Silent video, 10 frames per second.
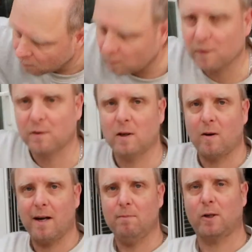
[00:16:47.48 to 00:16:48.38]
One thing
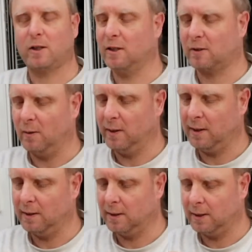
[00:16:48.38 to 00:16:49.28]
I am looking at doing
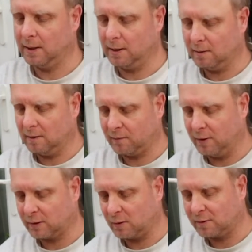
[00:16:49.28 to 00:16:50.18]
in the
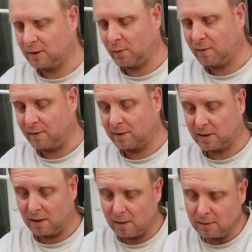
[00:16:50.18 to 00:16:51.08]
future, obviously with this
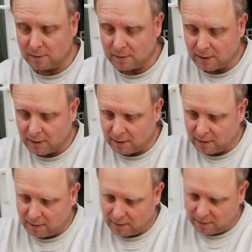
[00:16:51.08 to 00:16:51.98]
car
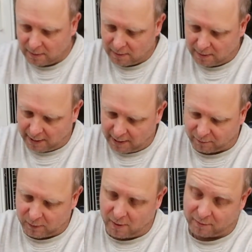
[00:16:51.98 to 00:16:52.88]
and a
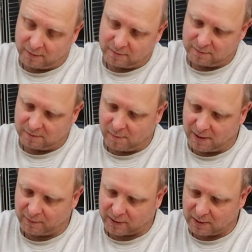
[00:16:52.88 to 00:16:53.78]
few
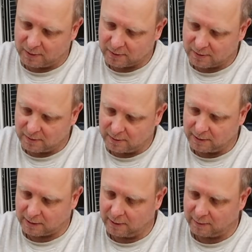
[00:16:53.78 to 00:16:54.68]
my other cars,
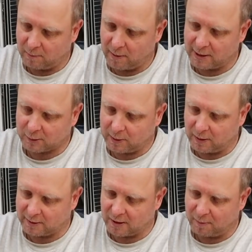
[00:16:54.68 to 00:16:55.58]
including my
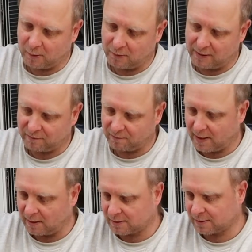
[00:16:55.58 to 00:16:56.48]
HPI WR8
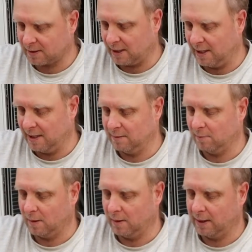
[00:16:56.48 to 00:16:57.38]
Flux and
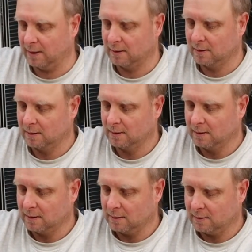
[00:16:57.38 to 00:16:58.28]
my
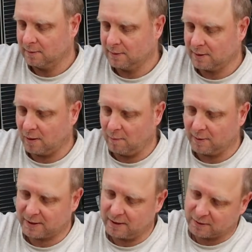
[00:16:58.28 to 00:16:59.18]
Armour
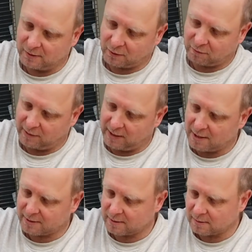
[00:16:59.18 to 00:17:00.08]
Sanctum
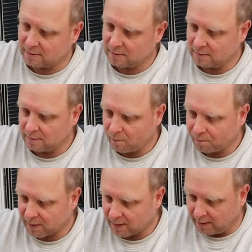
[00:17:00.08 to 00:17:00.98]
3S,
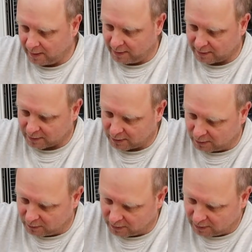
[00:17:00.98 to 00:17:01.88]
is
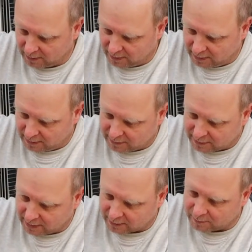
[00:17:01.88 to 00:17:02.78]
to
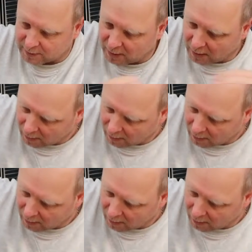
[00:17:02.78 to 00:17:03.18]
take them to